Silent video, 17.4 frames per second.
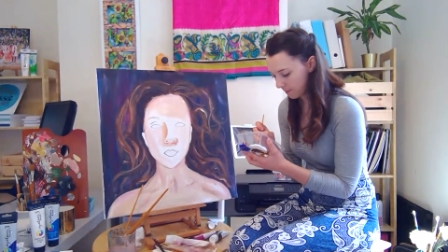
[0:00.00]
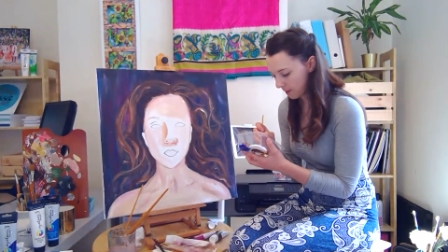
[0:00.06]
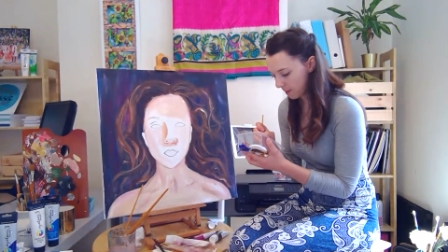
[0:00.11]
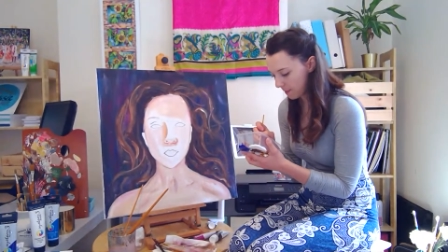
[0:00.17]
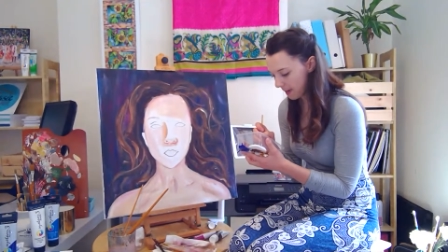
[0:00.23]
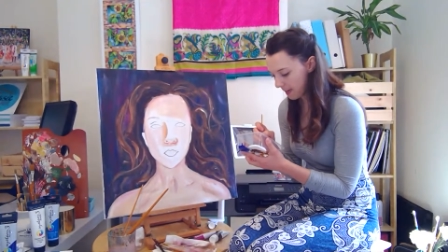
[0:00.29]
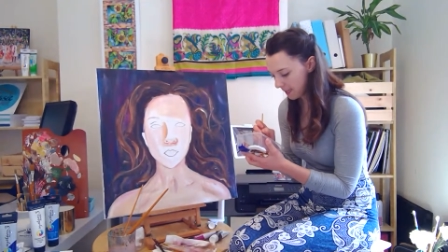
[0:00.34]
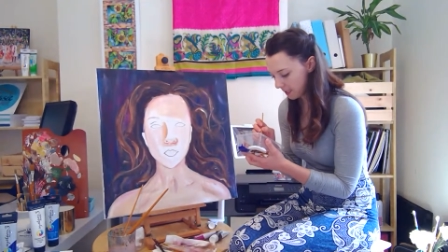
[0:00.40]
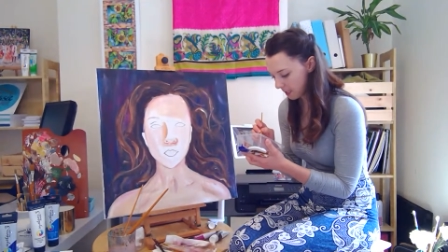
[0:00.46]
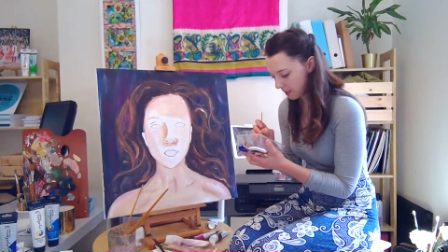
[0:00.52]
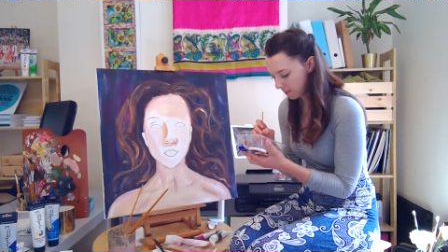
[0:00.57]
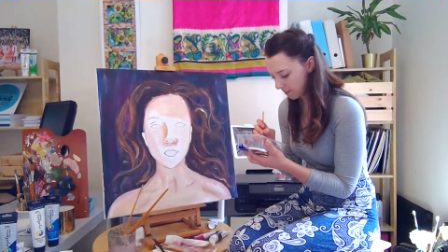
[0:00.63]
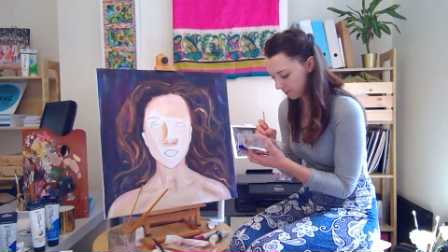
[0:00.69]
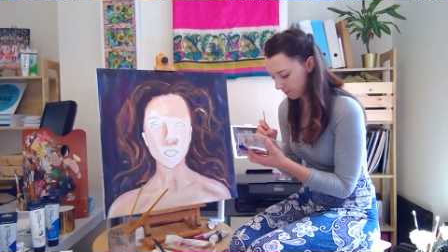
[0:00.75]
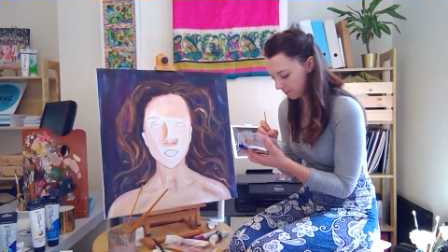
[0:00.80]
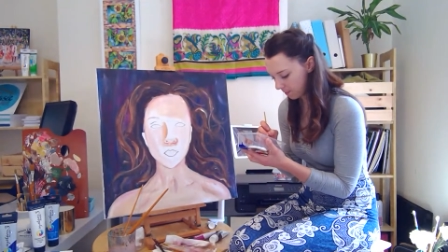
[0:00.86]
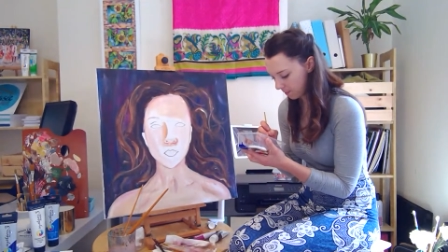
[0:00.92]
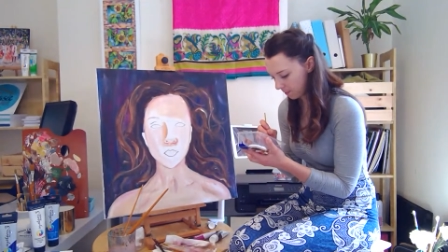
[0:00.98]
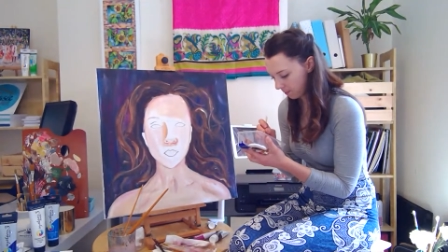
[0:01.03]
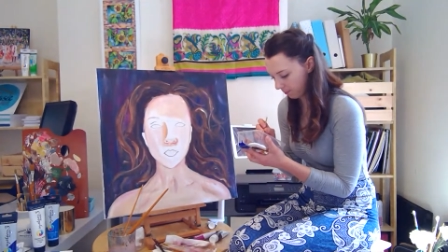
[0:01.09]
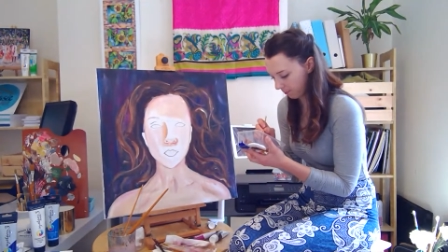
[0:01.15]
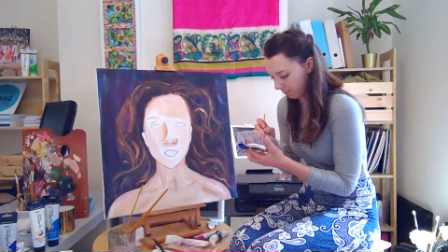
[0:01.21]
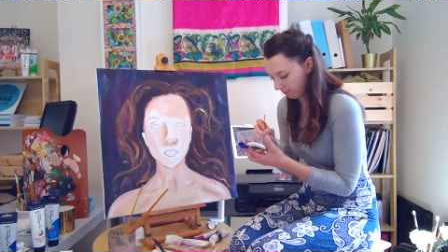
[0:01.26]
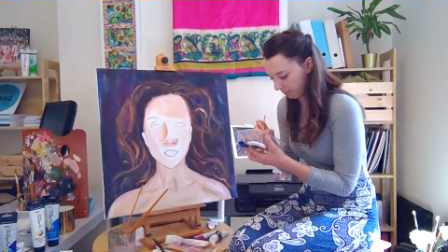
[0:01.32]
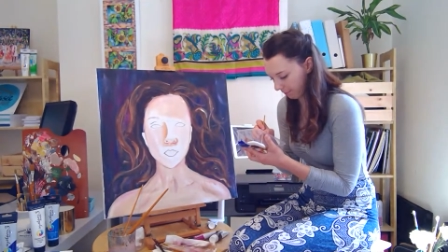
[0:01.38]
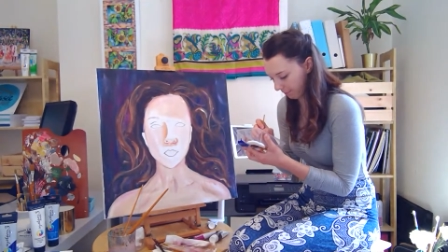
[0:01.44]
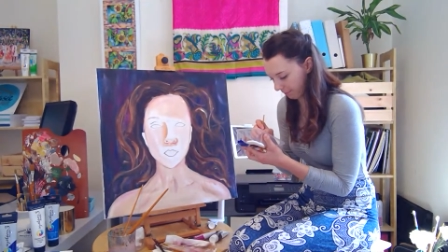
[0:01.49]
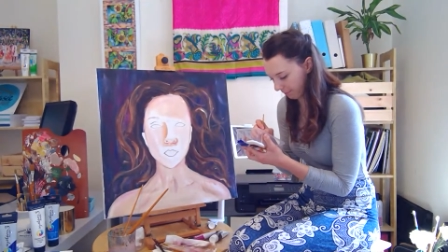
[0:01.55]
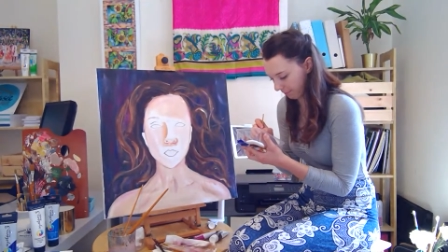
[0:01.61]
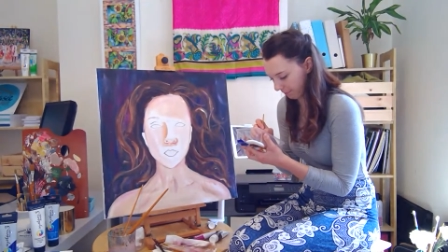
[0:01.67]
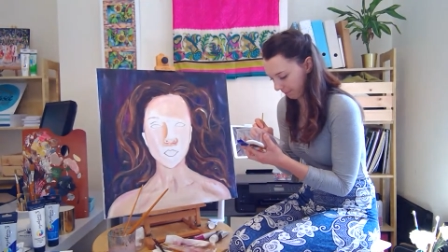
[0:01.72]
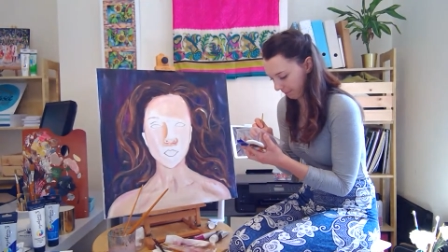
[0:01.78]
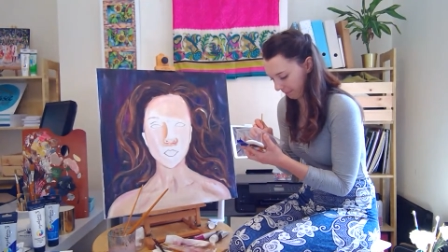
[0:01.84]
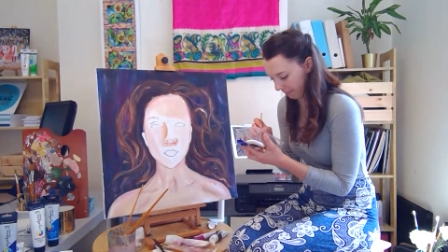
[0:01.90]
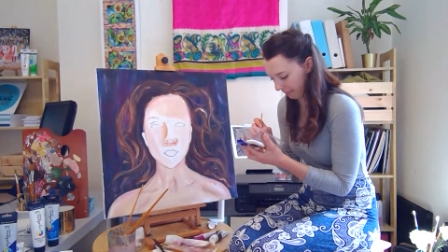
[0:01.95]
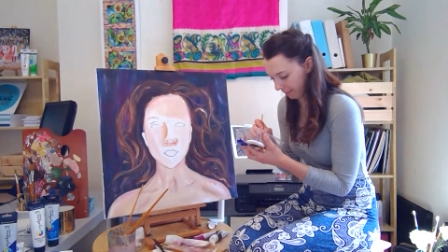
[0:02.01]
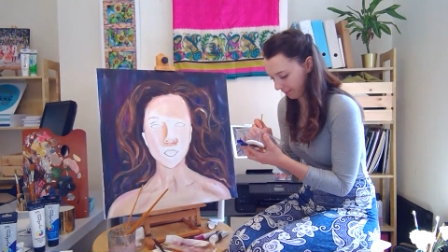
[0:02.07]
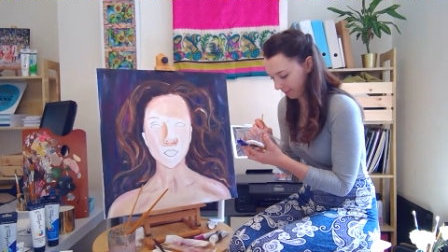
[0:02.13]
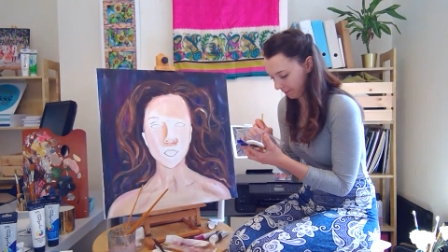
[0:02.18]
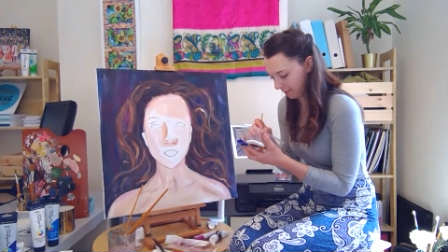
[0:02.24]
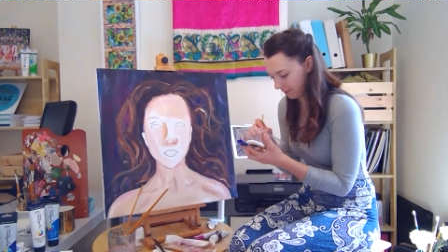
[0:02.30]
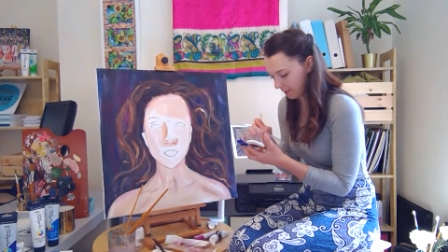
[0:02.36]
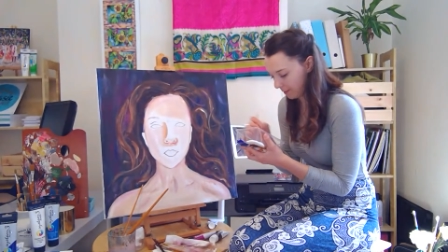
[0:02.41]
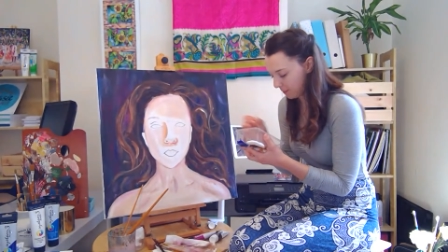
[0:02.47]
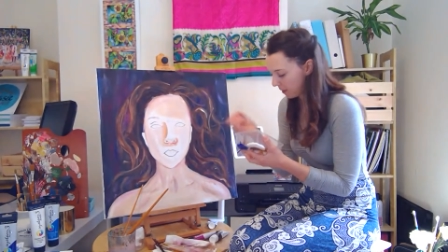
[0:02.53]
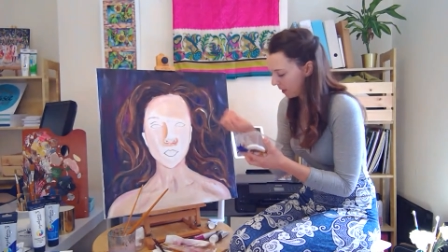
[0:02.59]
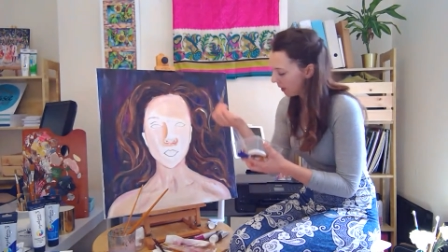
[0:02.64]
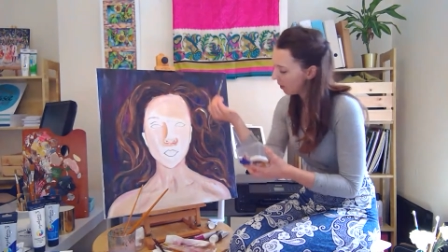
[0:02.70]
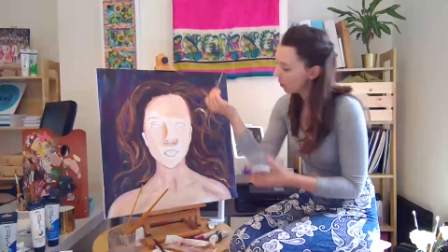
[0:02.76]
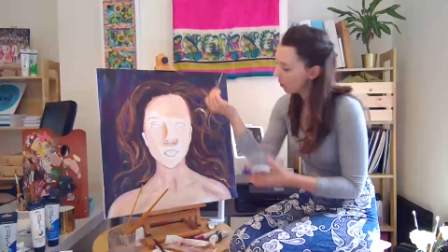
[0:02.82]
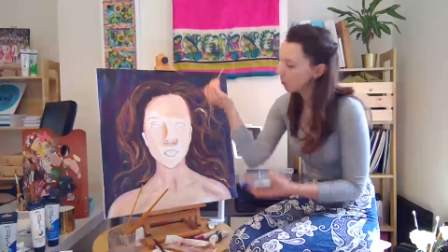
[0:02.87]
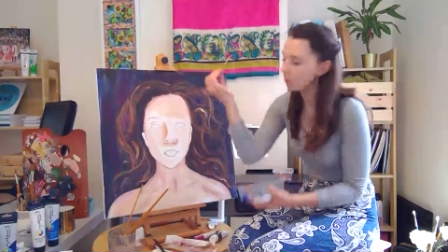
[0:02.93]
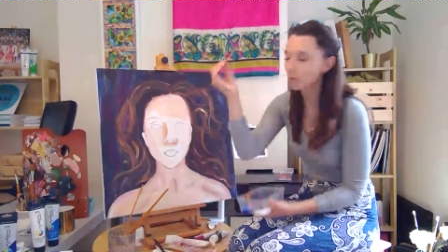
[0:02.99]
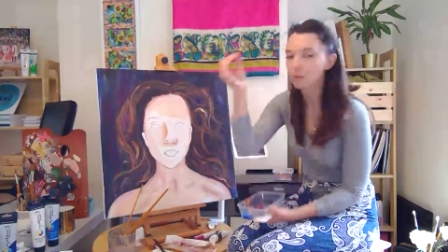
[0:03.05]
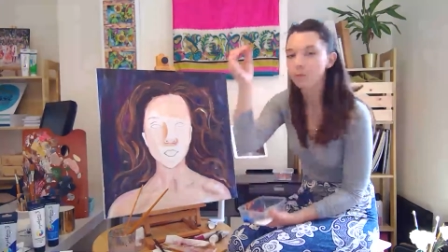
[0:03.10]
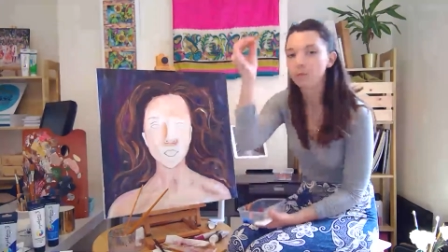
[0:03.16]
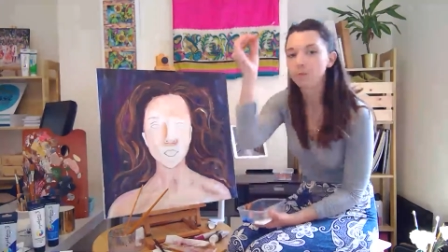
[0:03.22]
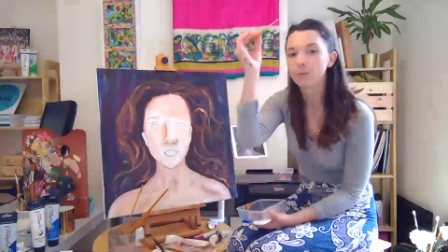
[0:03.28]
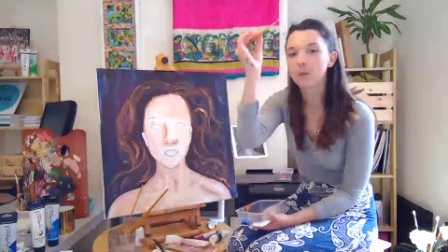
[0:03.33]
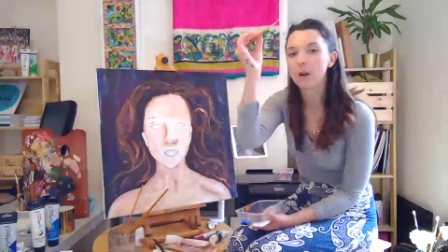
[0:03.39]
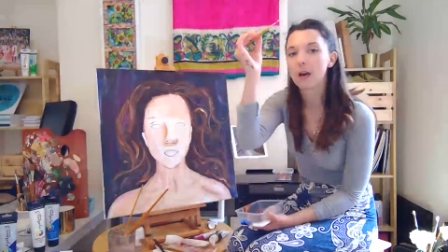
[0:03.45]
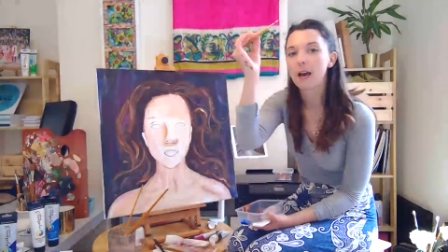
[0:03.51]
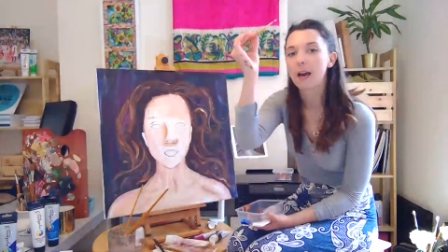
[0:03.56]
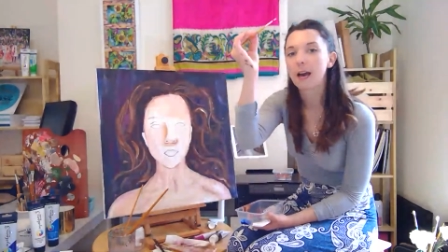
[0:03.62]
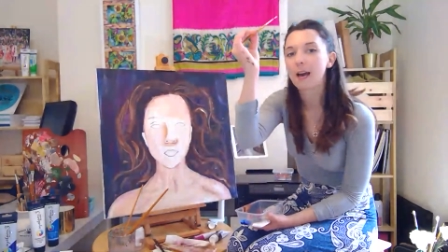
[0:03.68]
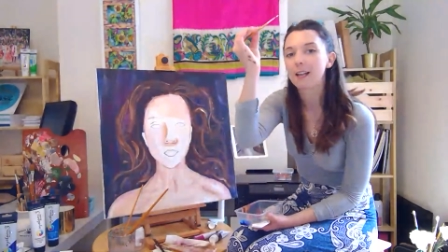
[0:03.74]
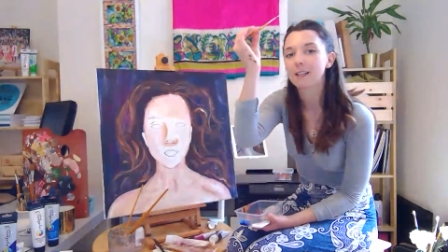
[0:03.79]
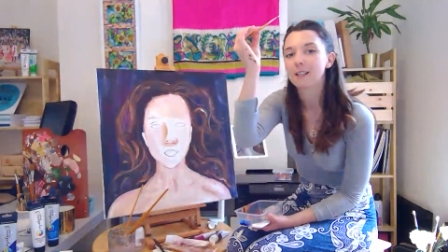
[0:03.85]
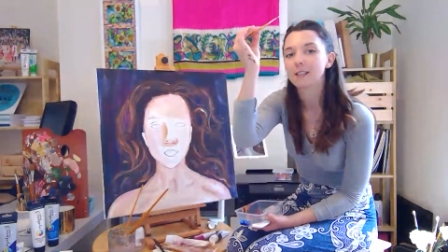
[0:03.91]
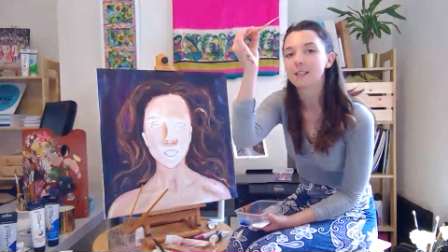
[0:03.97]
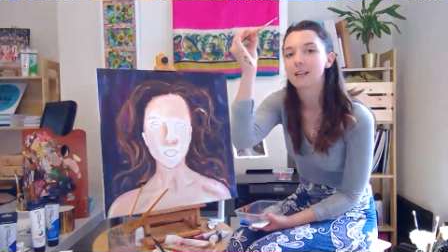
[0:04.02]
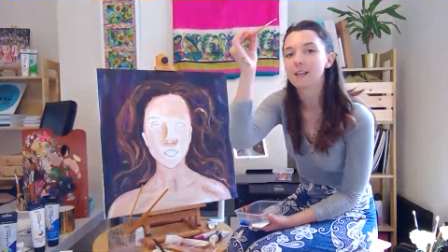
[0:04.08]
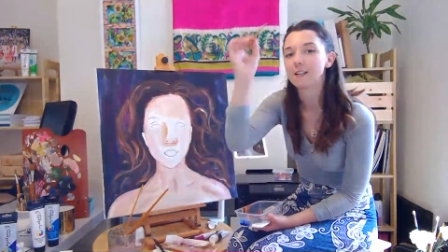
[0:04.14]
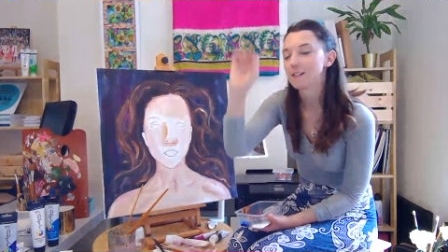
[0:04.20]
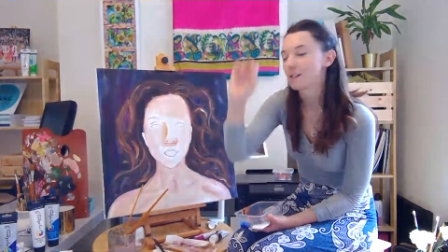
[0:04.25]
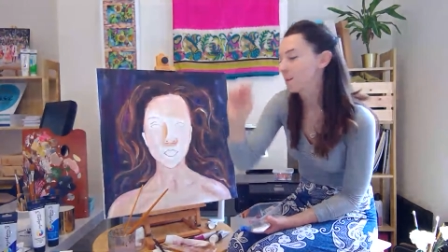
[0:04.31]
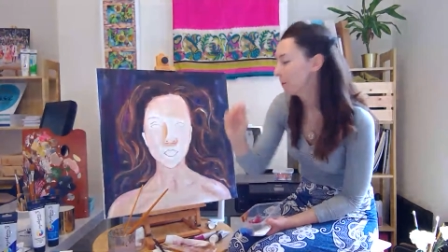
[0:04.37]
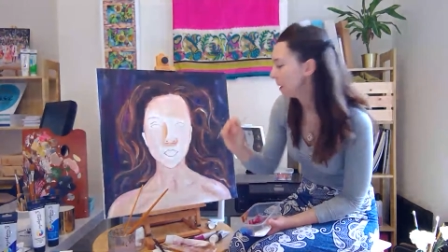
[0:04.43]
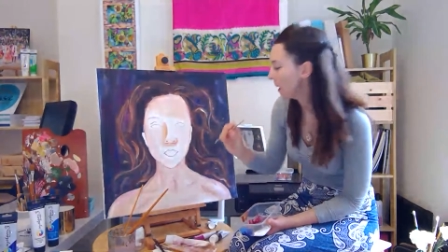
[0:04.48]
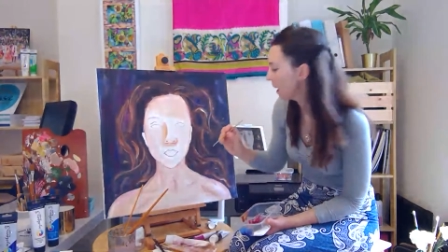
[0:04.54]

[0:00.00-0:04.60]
I'm lazy. And my whole hand ends up